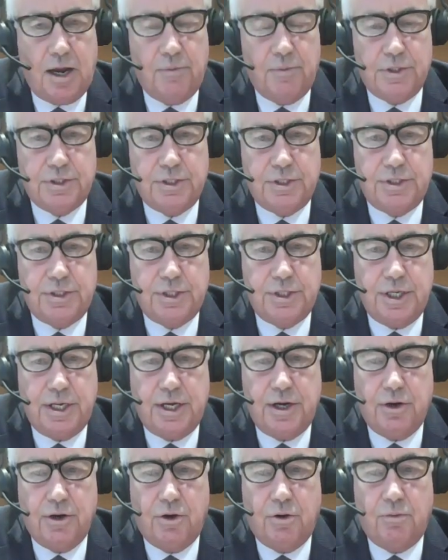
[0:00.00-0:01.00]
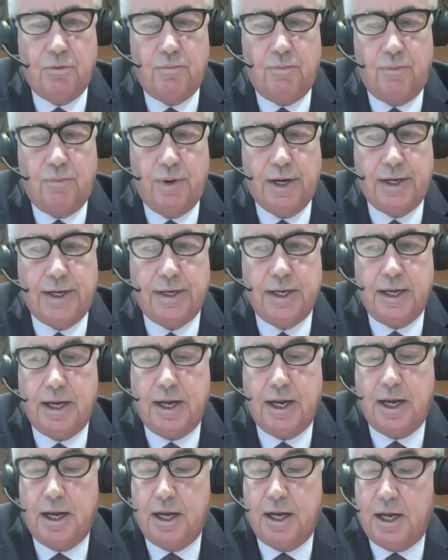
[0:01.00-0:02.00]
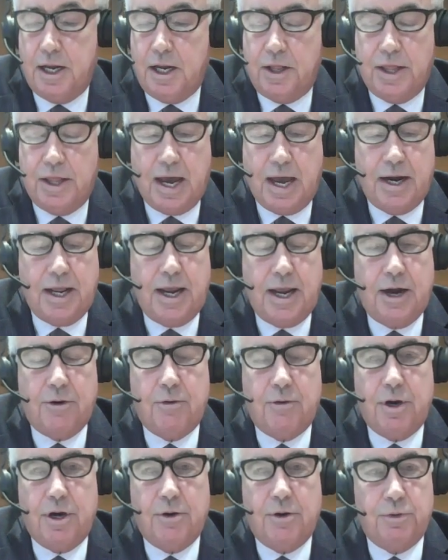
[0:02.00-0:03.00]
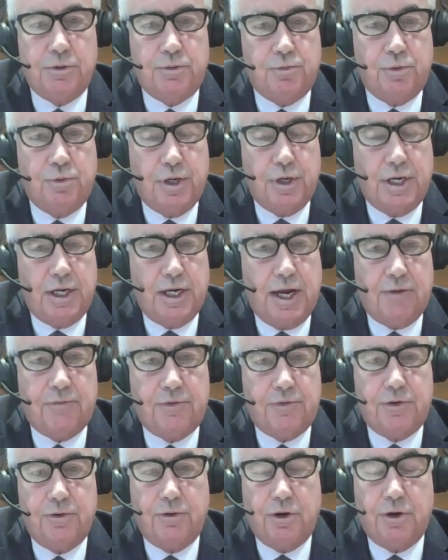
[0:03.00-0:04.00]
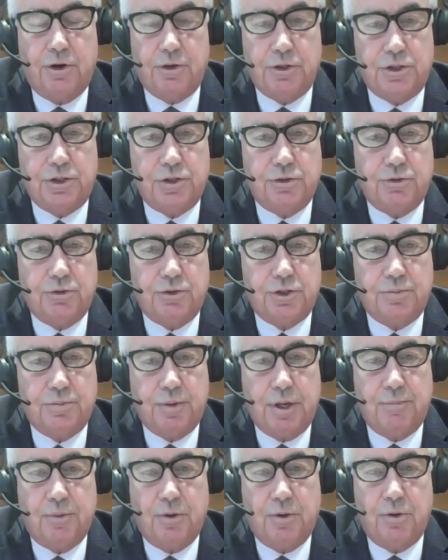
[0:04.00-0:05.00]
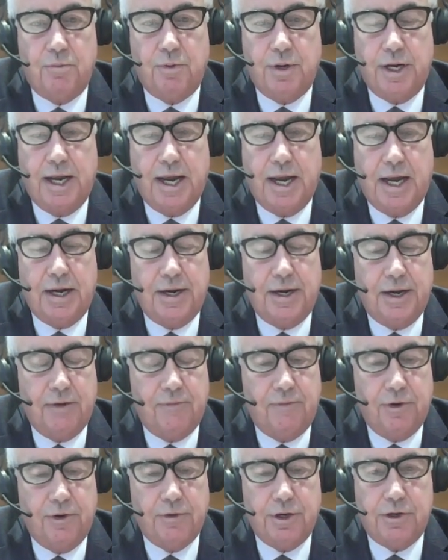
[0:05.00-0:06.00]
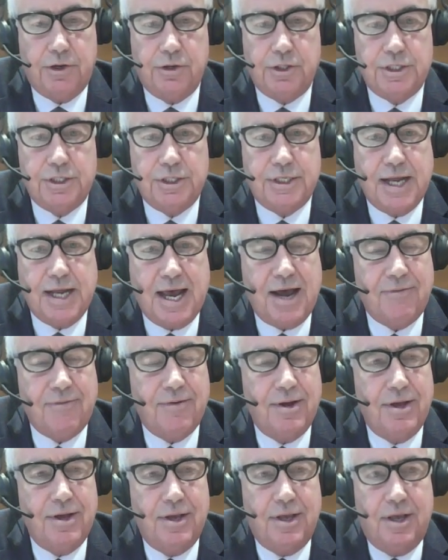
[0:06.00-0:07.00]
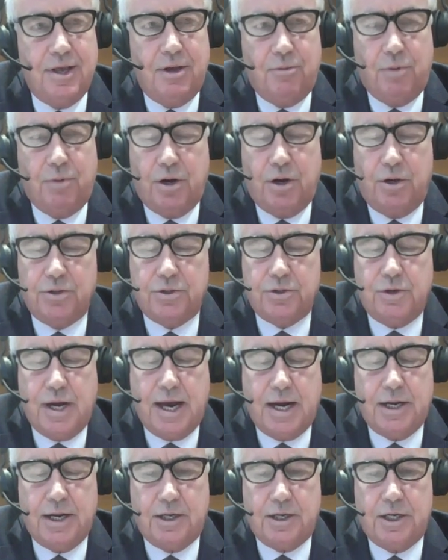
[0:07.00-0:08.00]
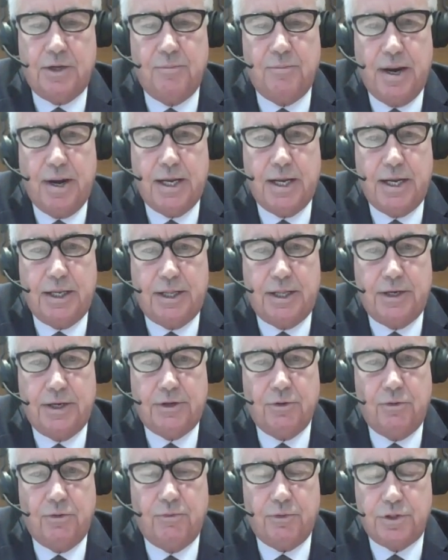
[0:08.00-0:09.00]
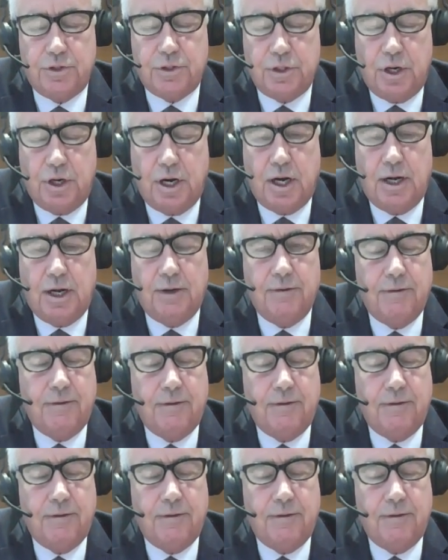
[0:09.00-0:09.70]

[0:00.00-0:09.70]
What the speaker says: was the CEO, but that area was really left to our insurance people. We had very good staff. We also had a committee that oversaw